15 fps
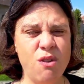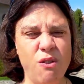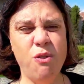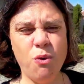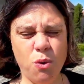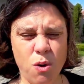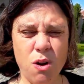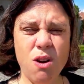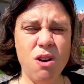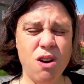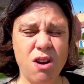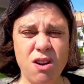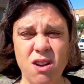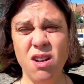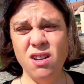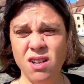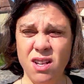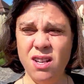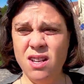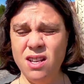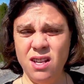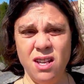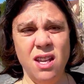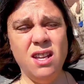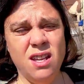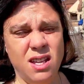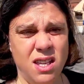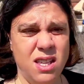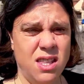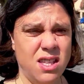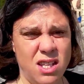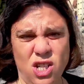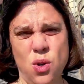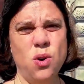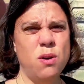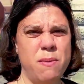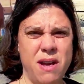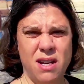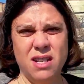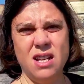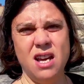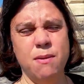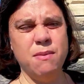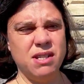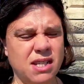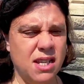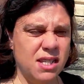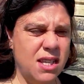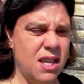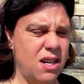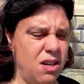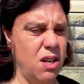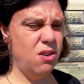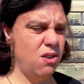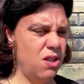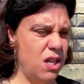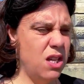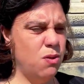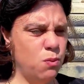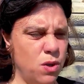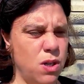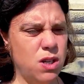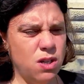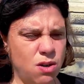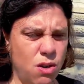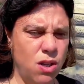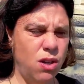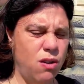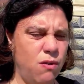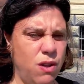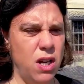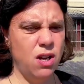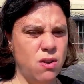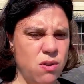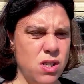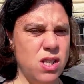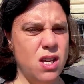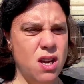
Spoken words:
for the short amount of time, as I said in one of the earlier videos.